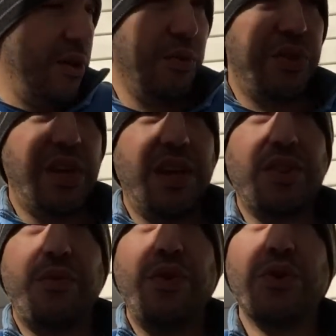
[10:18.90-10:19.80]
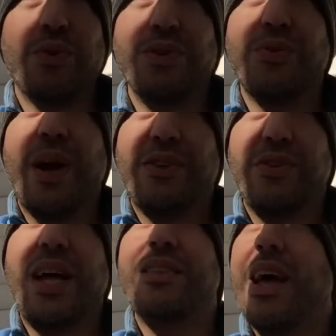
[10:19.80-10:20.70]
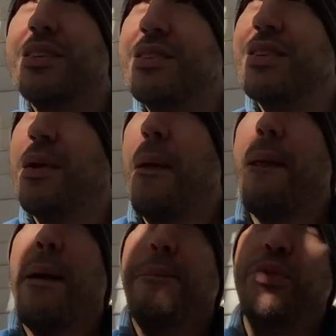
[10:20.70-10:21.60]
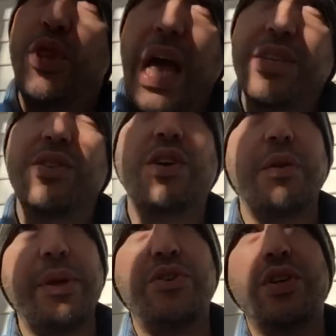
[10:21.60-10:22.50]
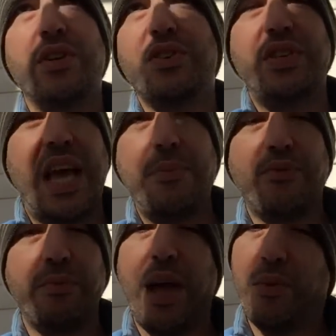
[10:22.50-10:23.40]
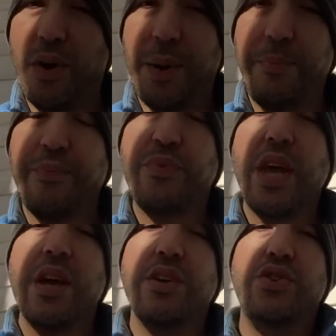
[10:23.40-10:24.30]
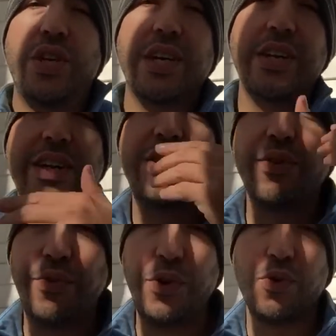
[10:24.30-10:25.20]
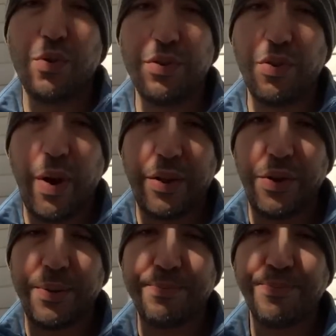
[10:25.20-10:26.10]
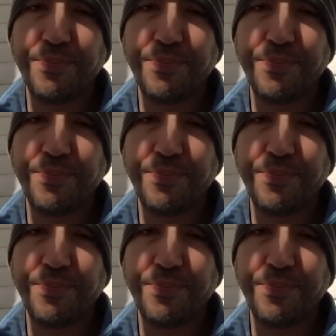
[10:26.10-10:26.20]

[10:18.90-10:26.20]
with the funeral director. That's going to be Jill's name from now on. Jill is the funeral director.